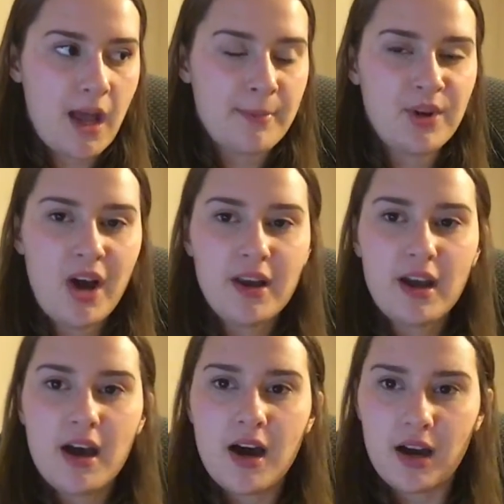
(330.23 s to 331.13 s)
I'm not
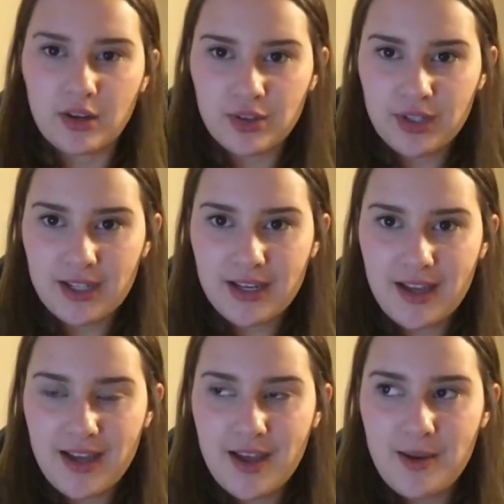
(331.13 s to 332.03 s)
hungry,
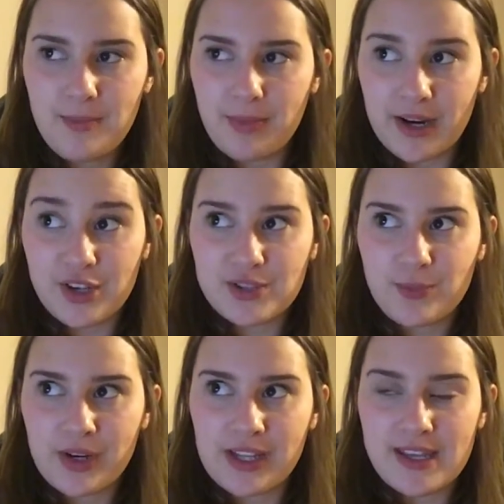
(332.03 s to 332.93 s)
but I
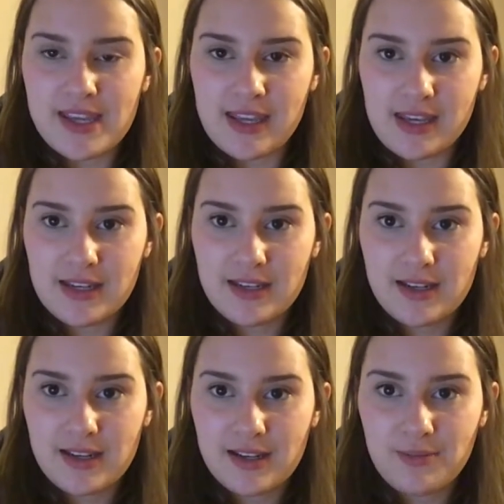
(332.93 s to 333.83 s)
just want to eat.
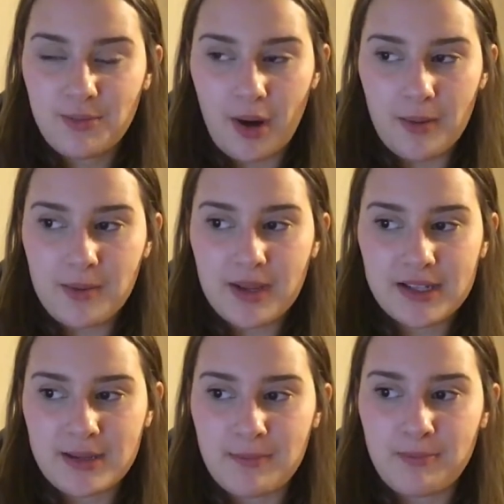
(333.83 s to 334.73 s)
Probably
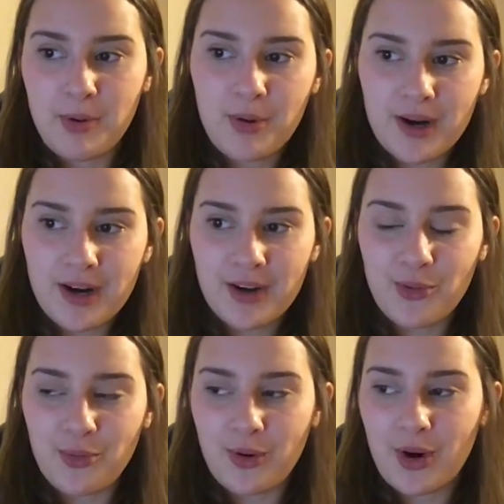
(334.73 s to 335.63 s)
because I'm bored
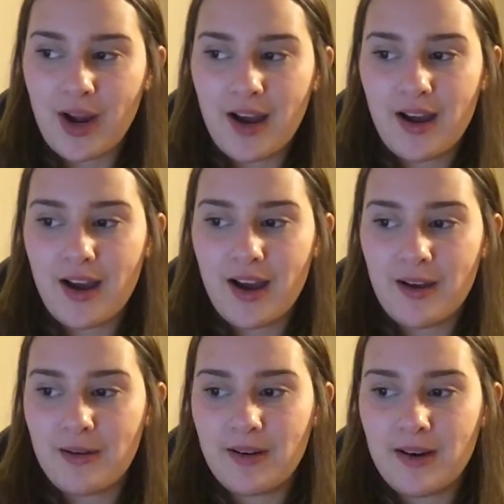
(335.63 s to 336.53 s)
or
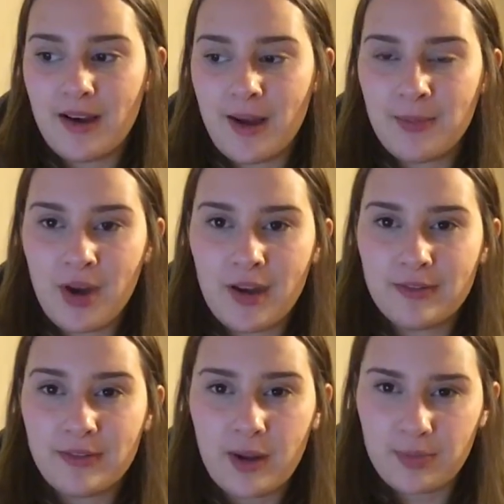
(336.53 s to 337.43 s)
I'm
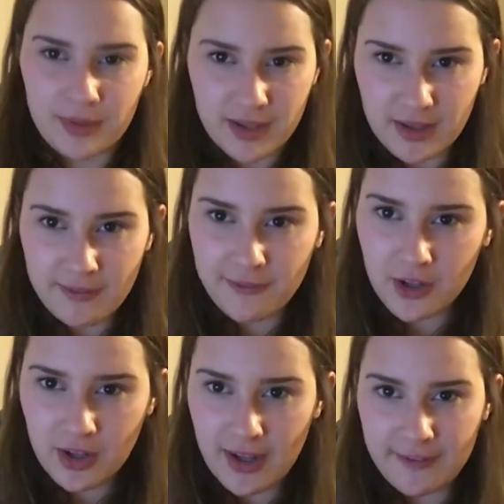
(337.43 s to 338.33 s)
not completely
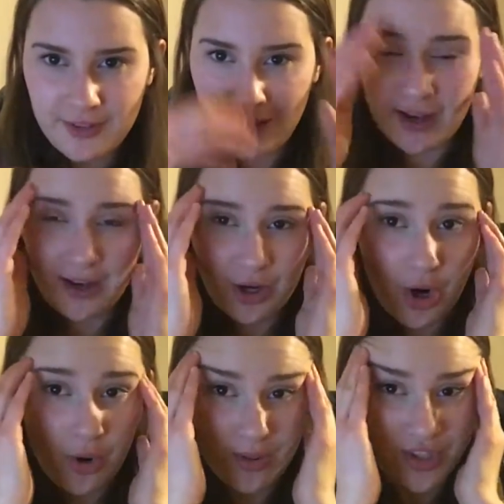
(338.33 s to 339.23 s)
full. I feel like I can
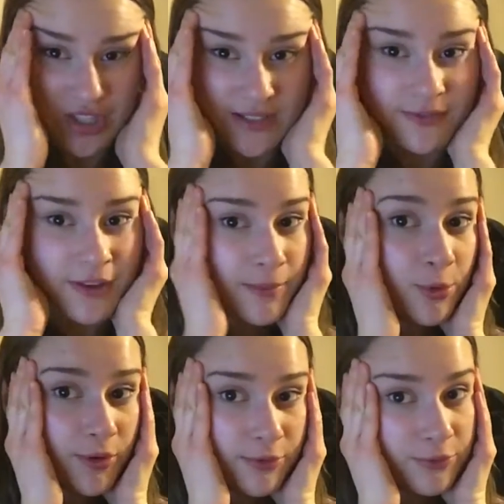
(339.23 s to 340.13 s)
always just fit
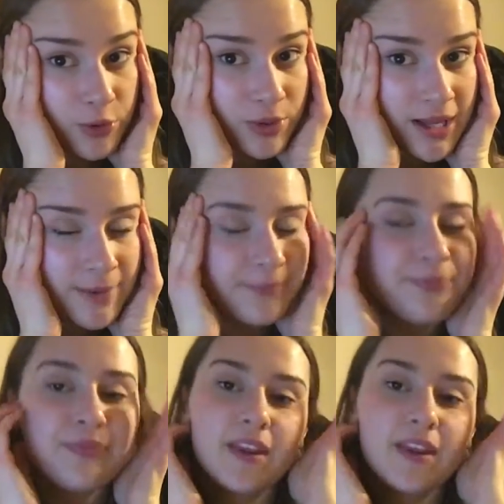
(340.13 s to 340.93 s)
more food in.